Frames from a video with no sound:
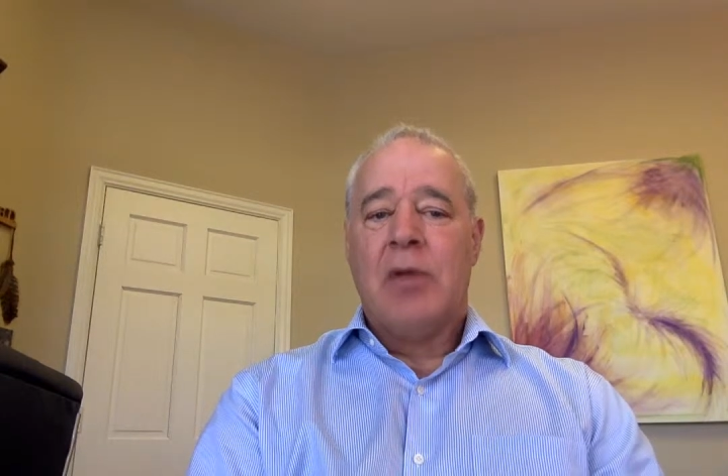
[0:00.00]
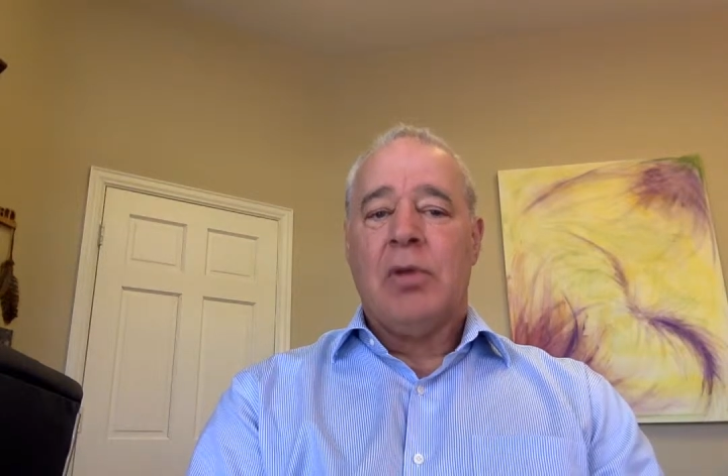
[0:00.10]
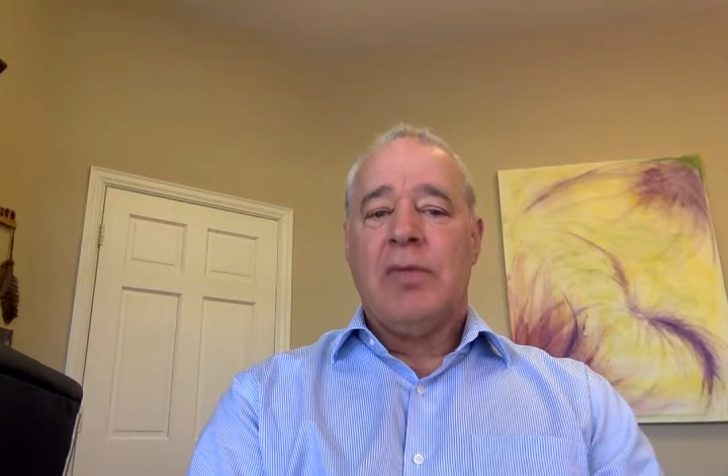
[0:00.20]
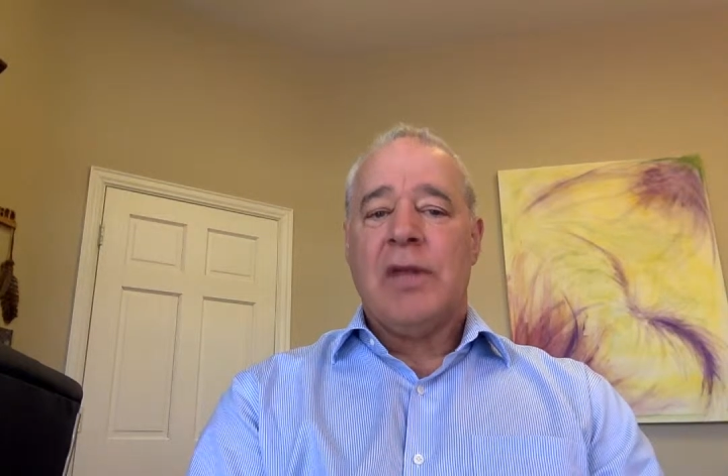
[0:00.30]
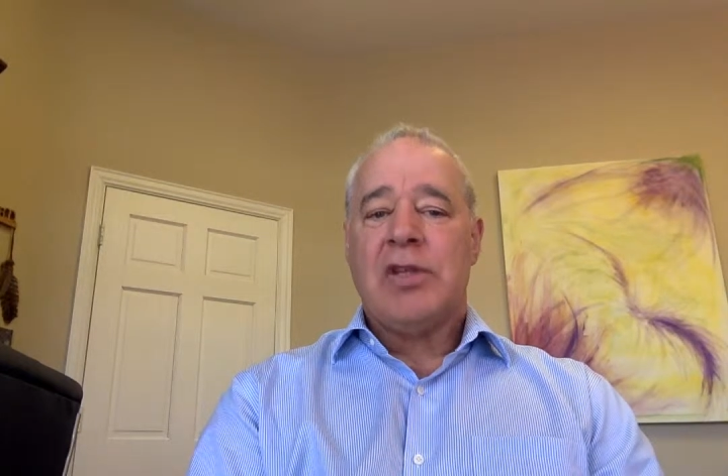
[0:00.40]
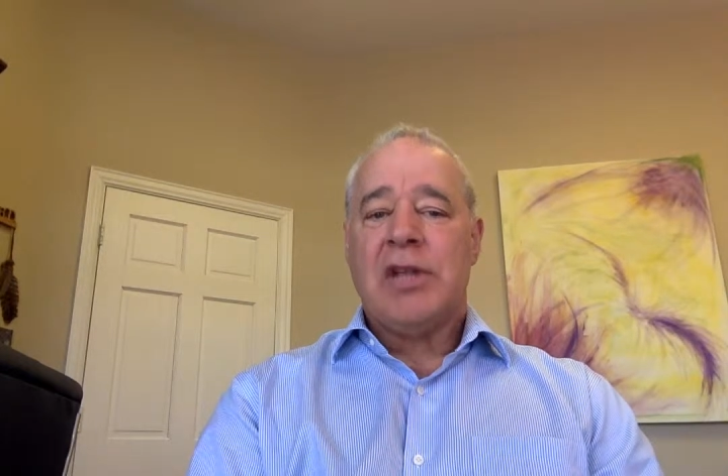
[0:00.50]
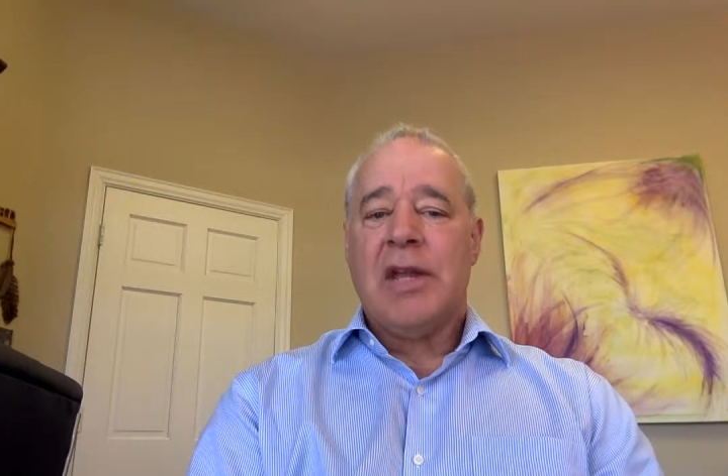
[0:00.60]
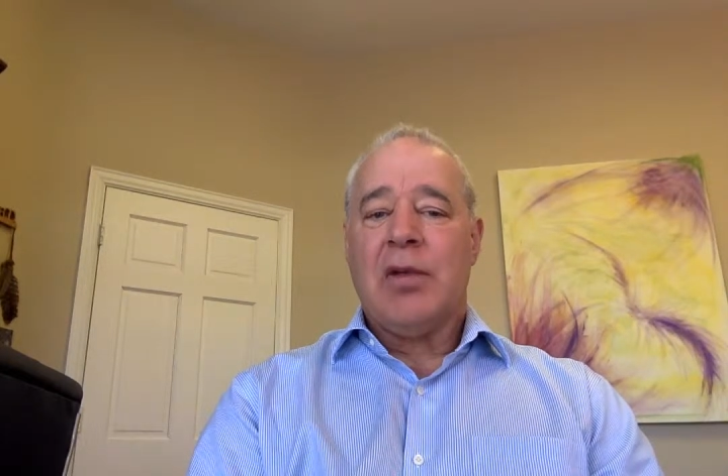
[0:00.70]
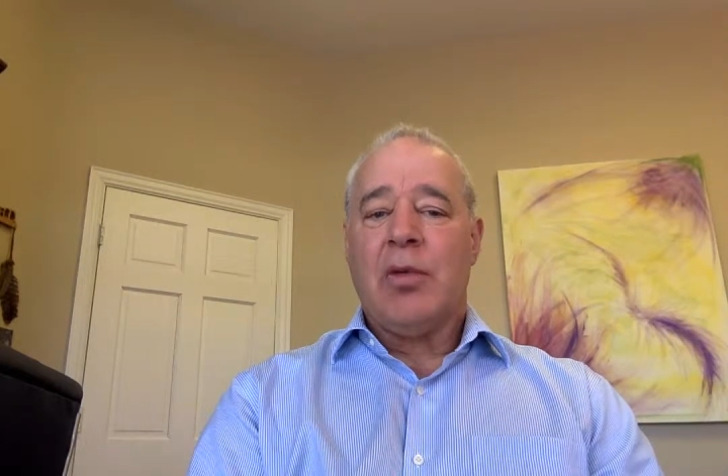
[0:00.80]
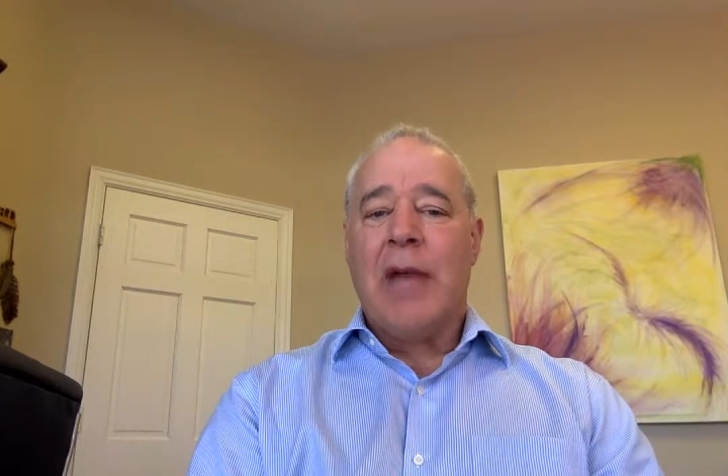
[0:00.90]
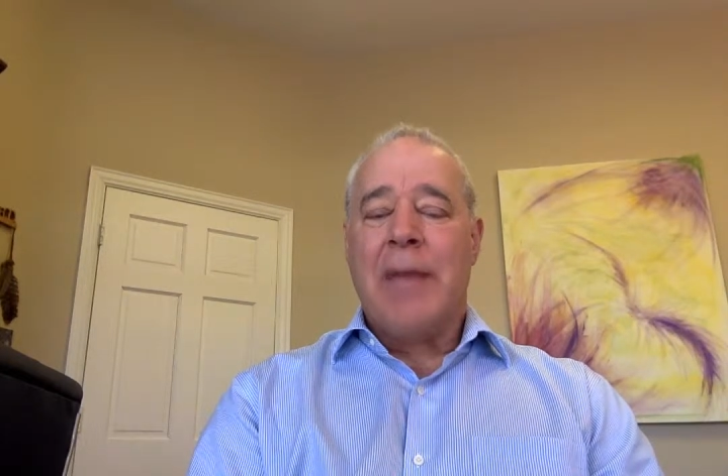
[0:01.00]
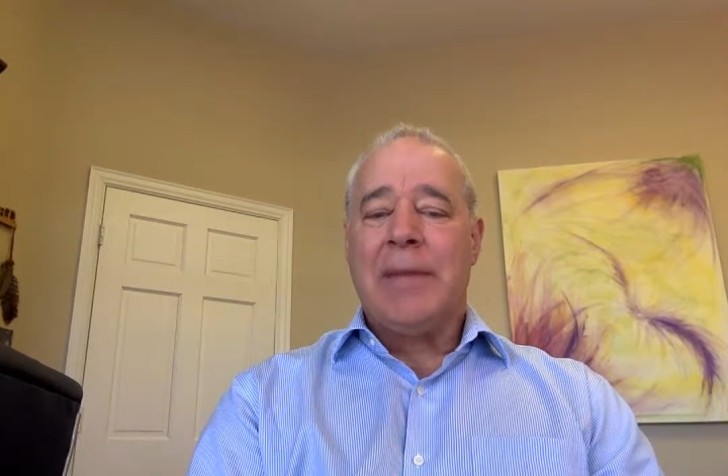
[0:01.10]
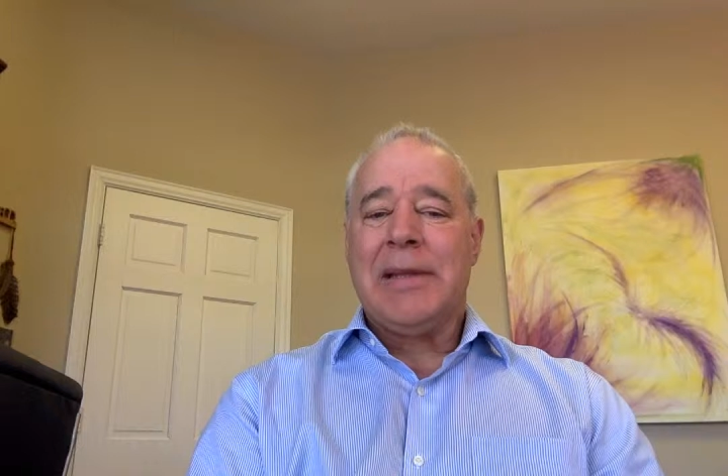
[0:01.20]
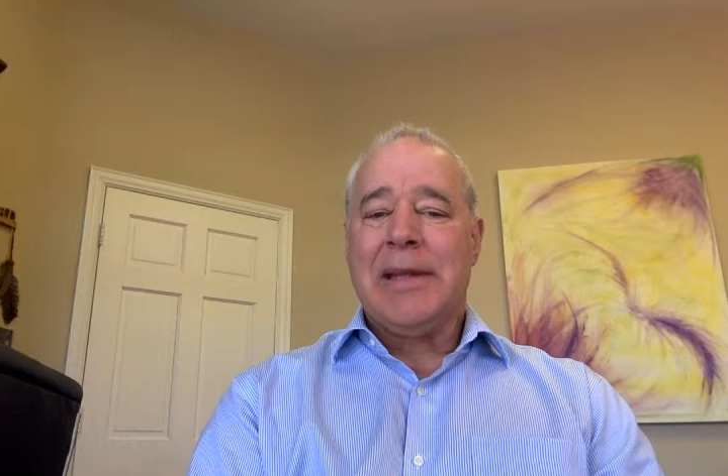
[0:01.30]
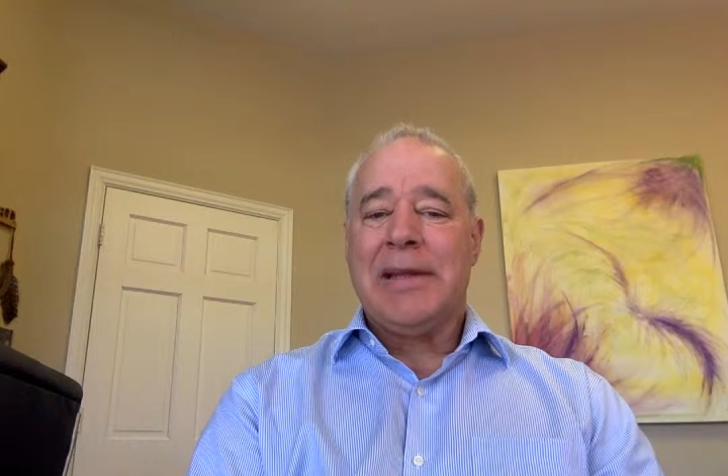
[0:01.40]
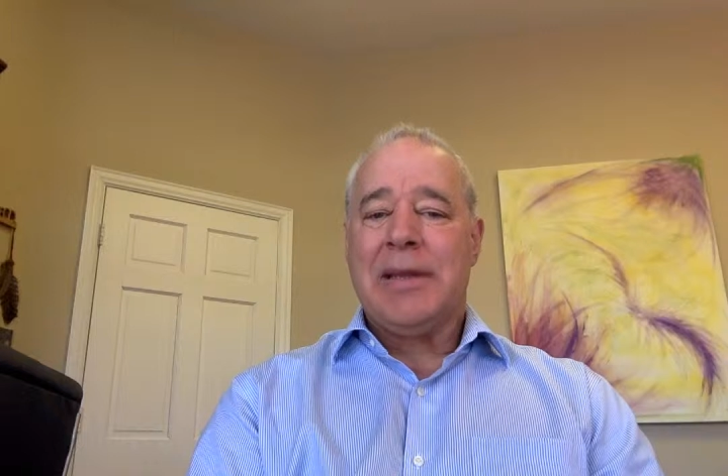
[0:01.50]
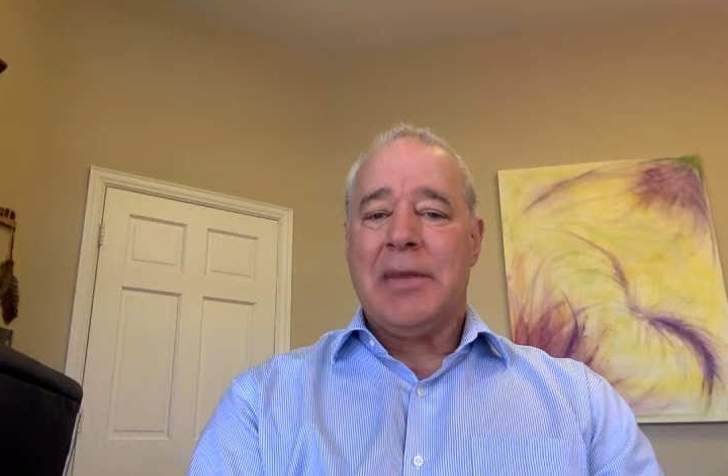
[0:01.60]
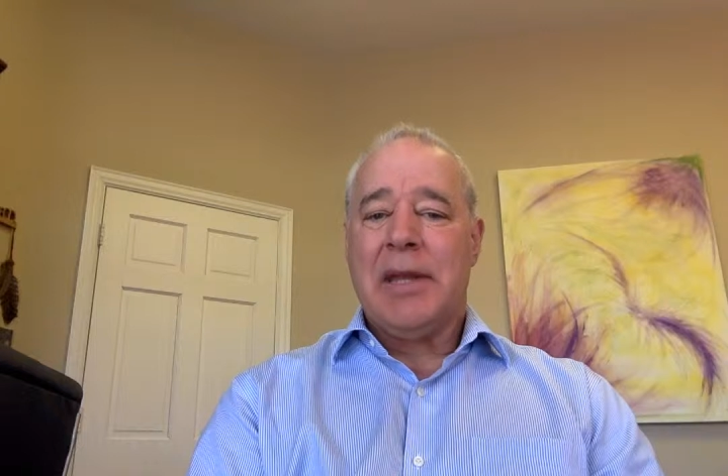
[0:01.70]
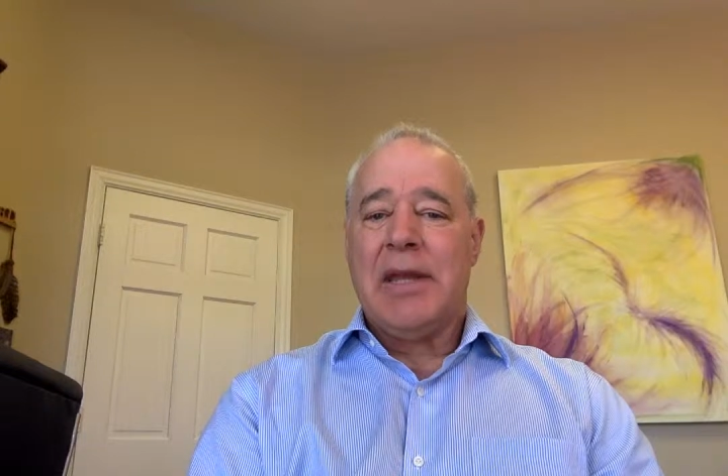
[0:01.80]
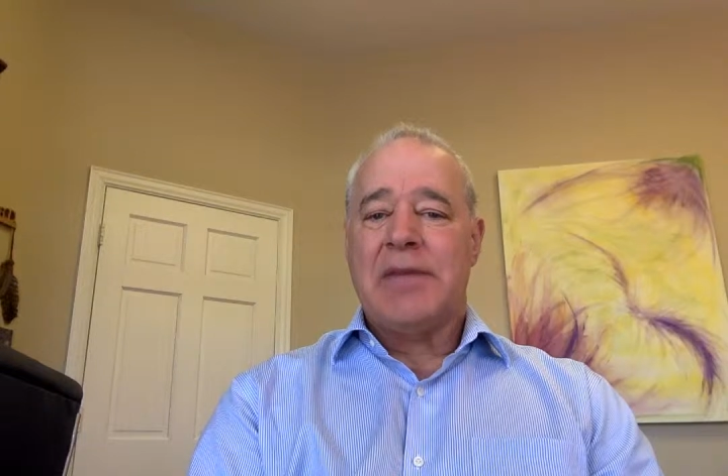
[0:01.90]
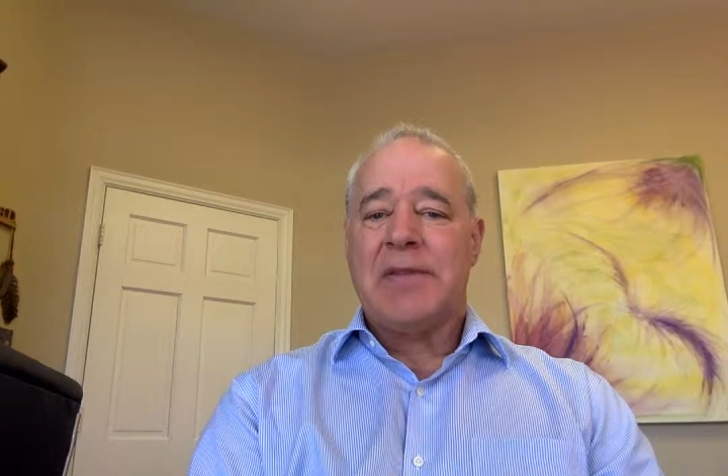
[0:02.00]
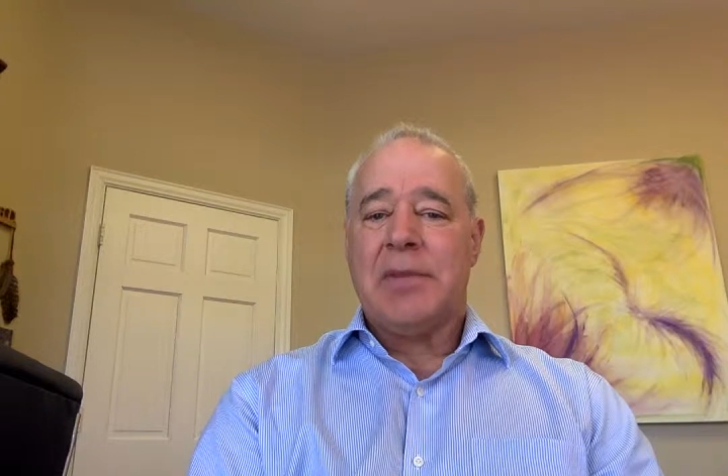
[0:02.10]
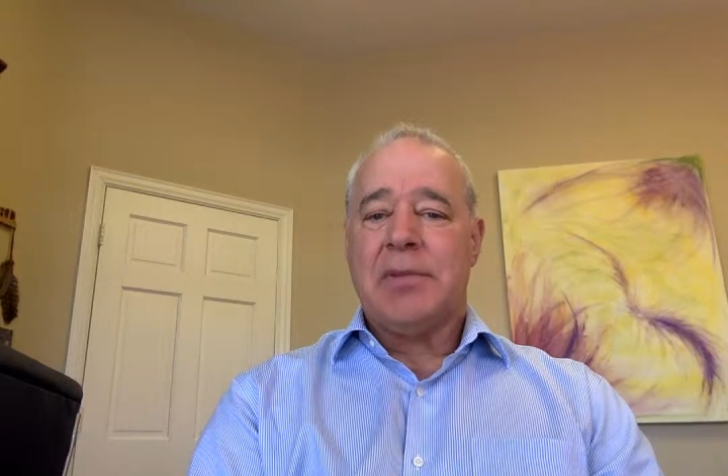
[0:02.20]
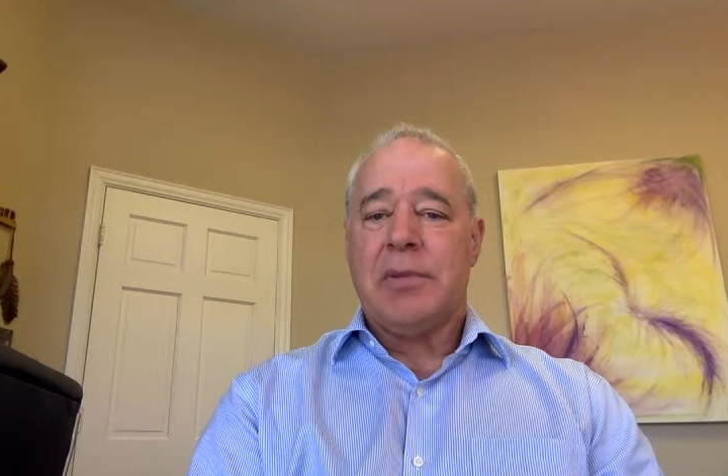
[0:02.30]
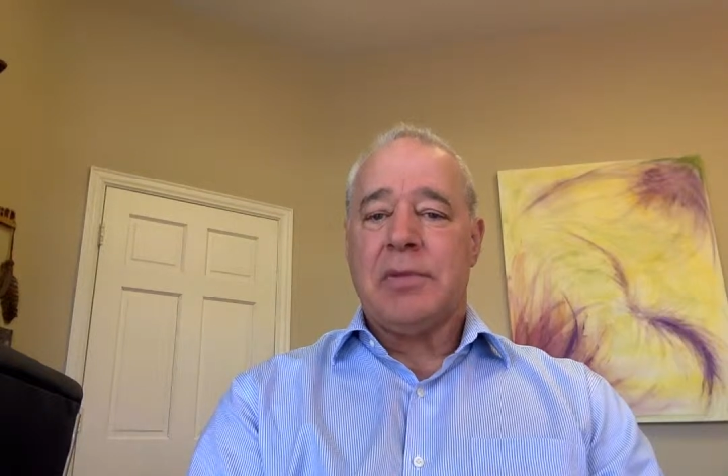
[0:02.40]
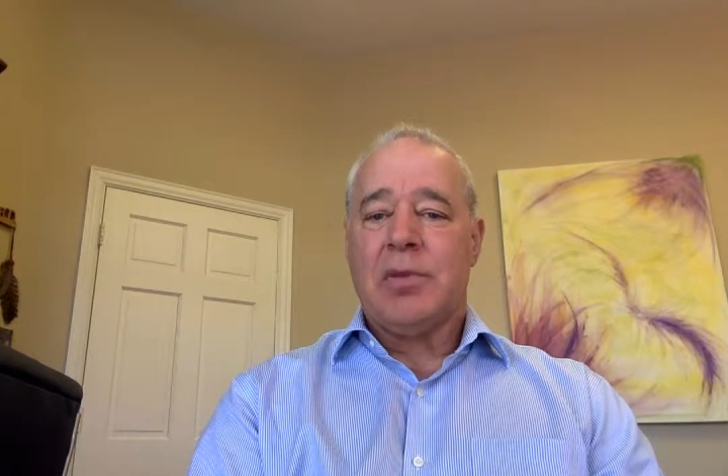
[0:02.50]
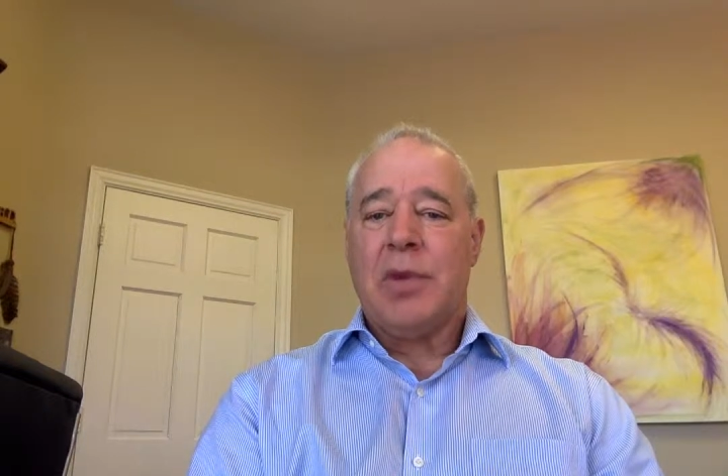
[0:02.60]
Revisioning rapidly eliminates symptoms